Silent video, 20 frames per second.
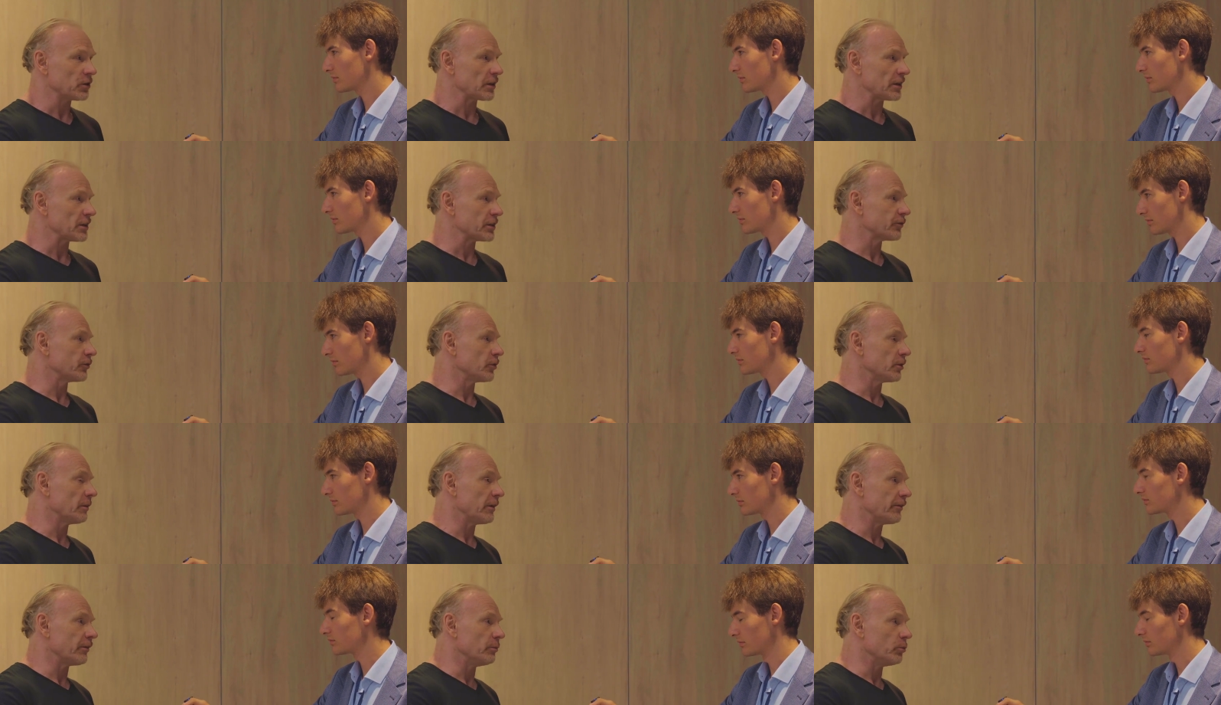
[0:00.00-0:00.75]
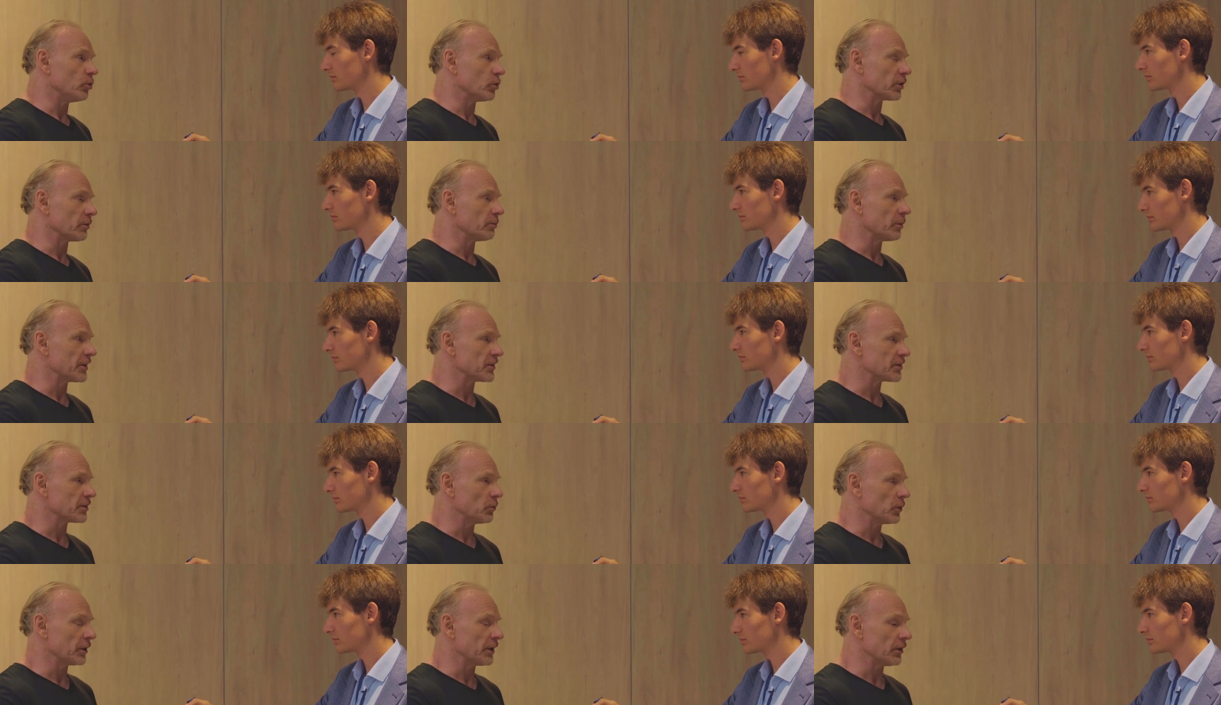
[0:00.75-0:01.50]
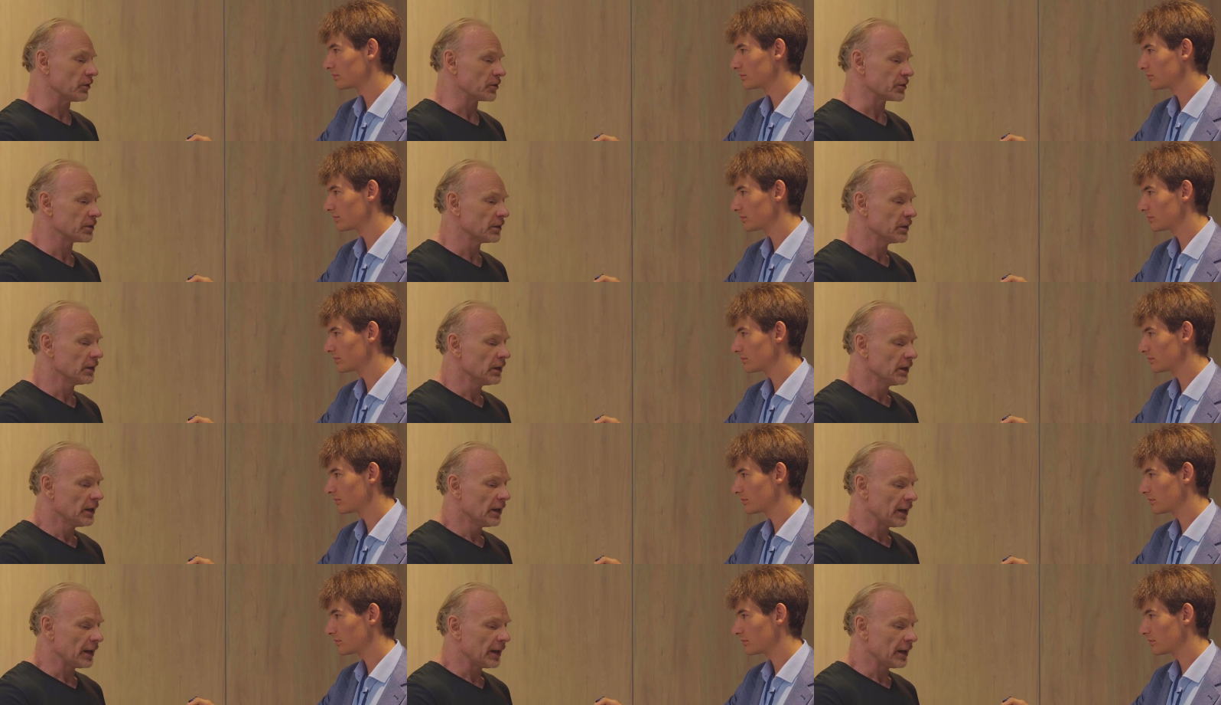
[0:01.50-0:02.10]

Speaker 1: They may transfer them, have them bought up by someone else.